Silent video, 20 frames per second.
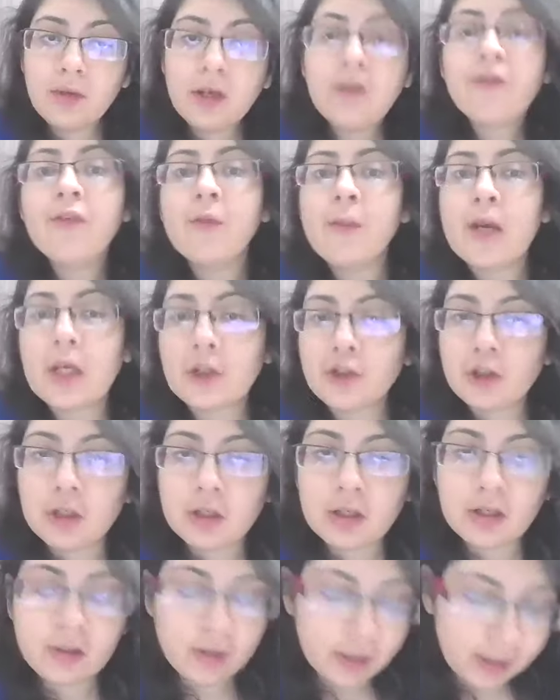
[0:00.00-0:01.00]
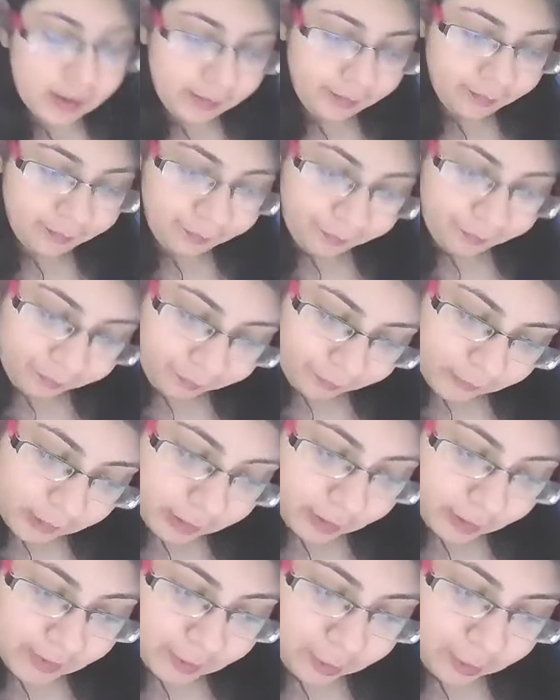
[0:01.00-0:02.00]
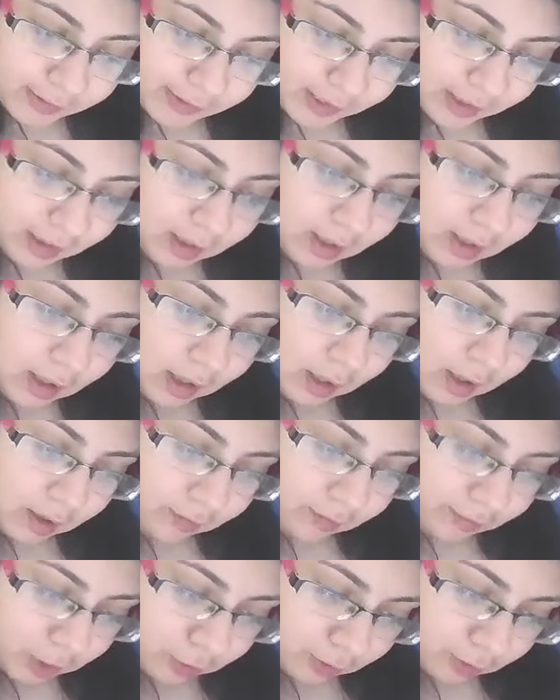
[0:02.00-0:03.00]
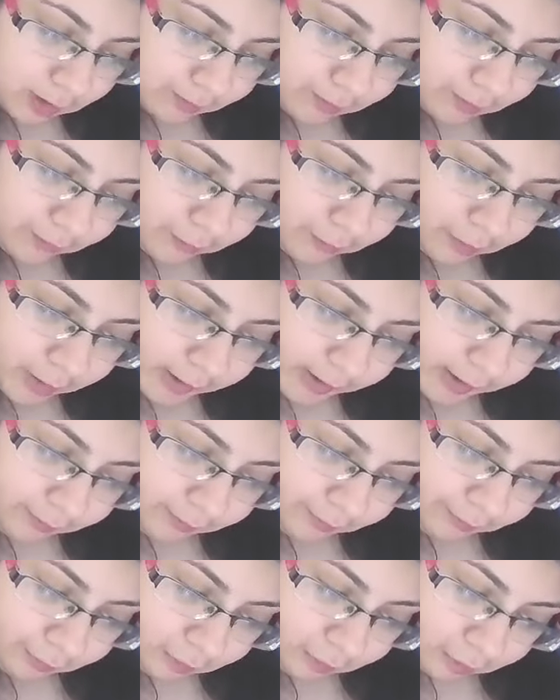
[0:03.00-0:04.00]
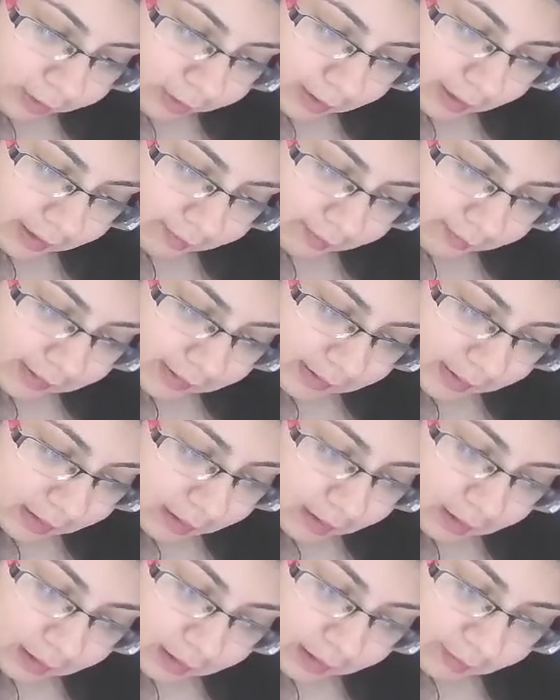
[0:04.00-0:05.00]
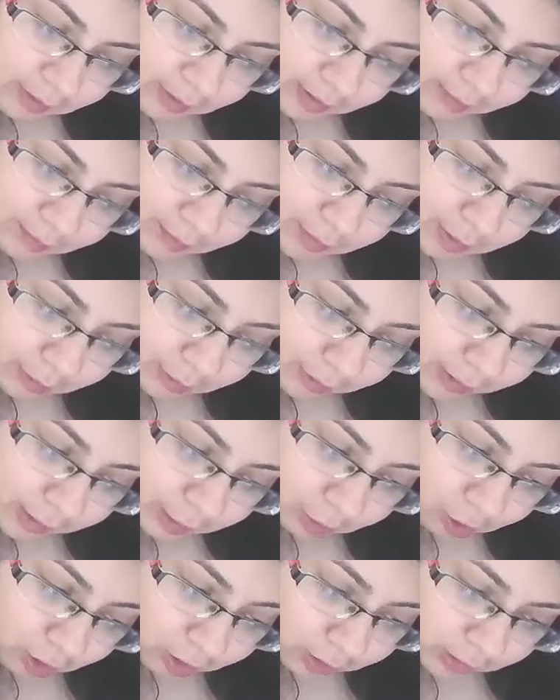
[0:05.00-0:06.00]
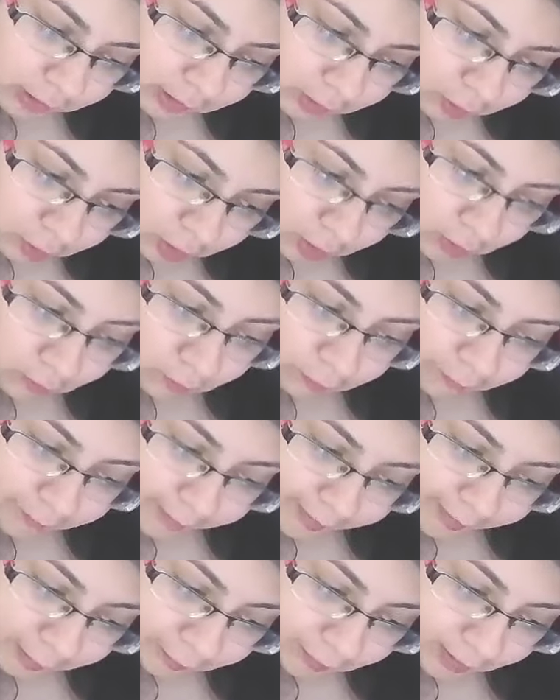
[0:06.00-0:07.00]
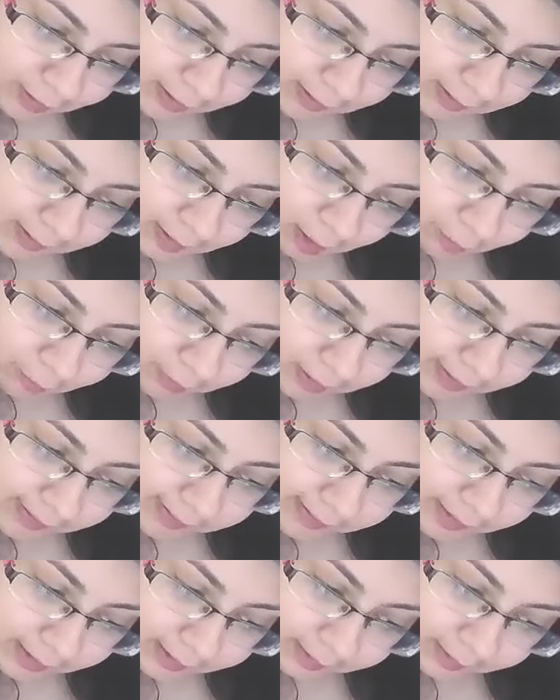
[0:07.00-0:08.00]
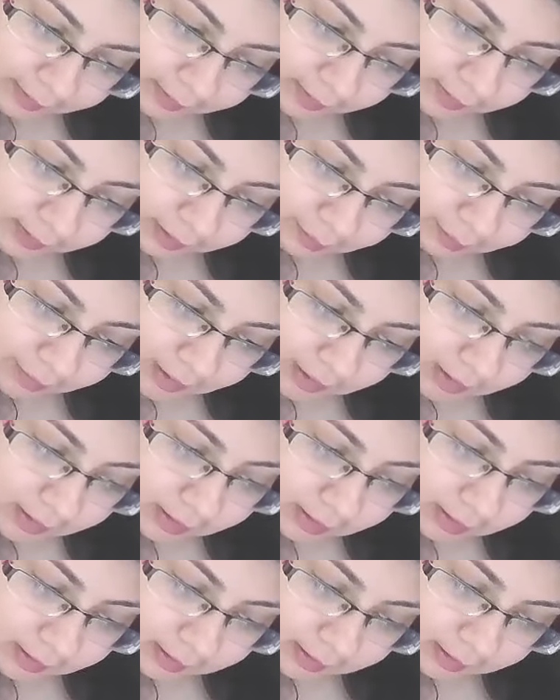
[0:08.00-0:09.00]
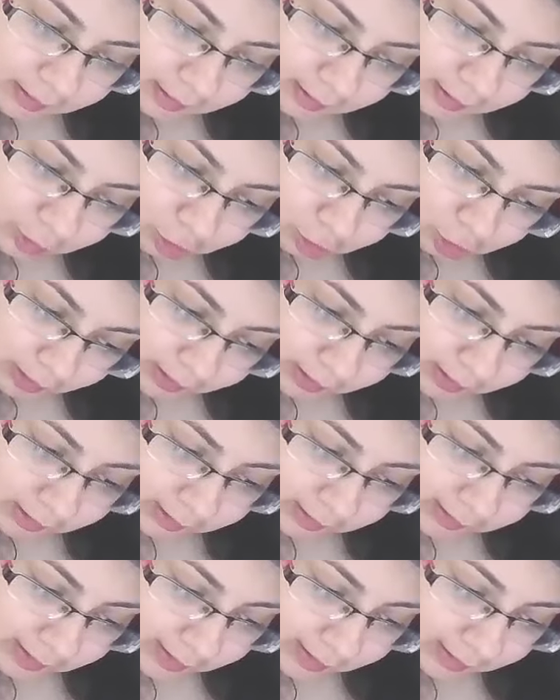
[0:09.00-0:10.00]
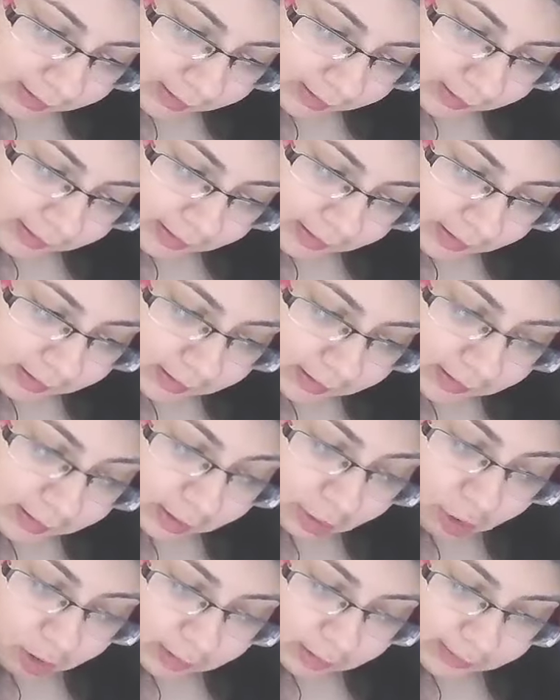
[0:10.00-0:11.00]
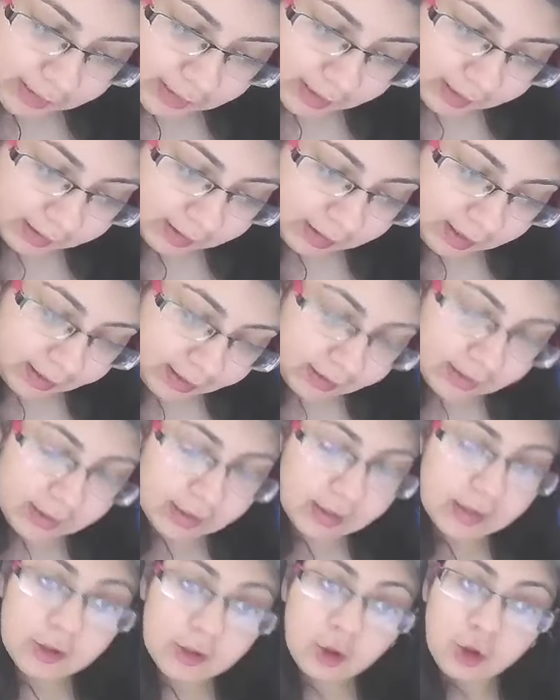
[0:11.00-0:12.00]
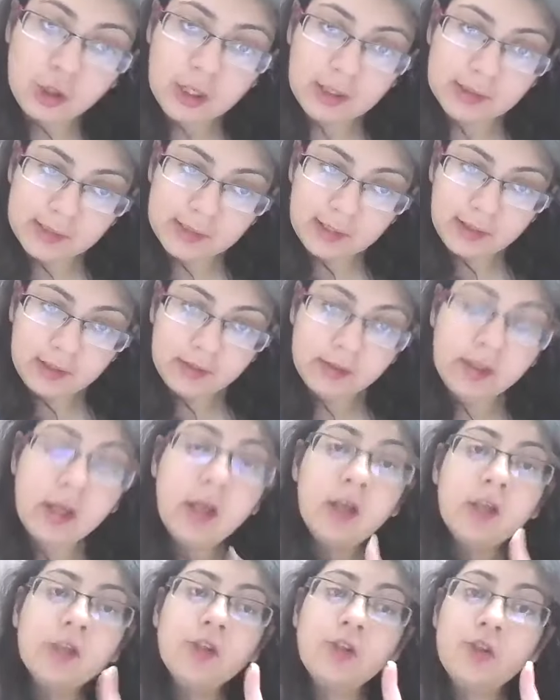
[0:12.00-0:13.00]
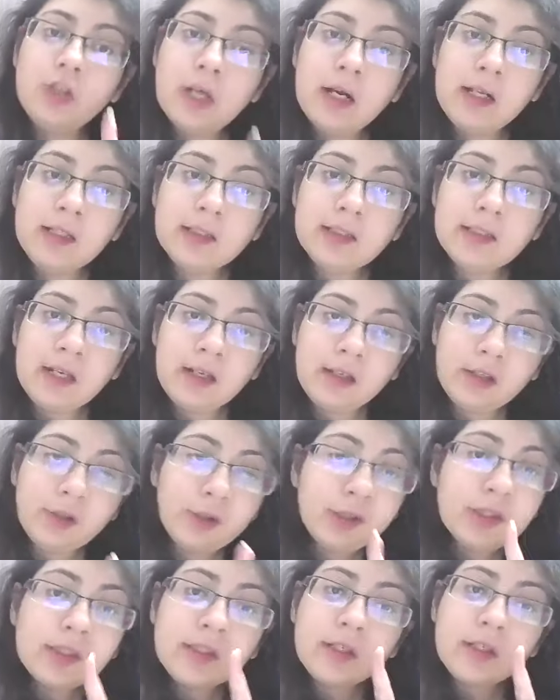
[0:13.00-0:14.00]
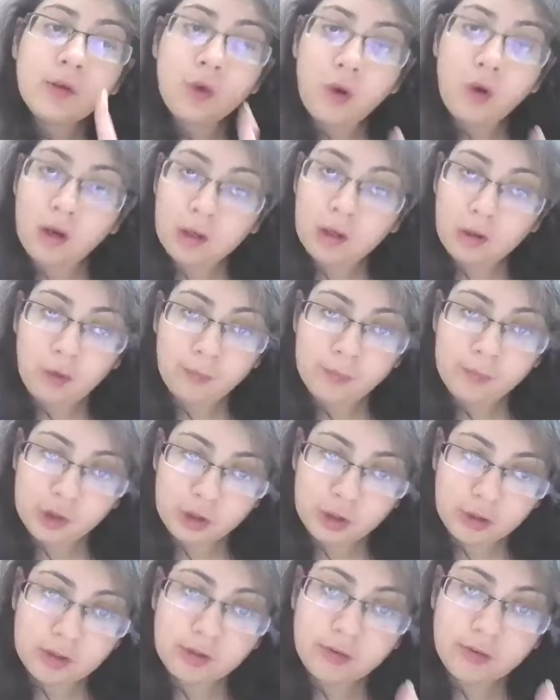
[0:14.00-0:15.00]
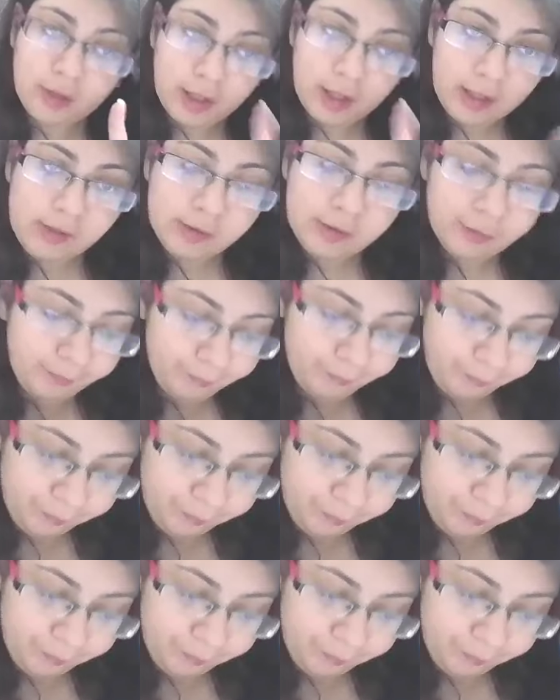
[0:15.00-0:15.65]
information, right? So as to say, which one of the following four names given below is wrong? So first one is Townley cycle, B is Chester cycle, C is York cycle, and D is Charles cycle. So Charles cycle is the wrong option, right?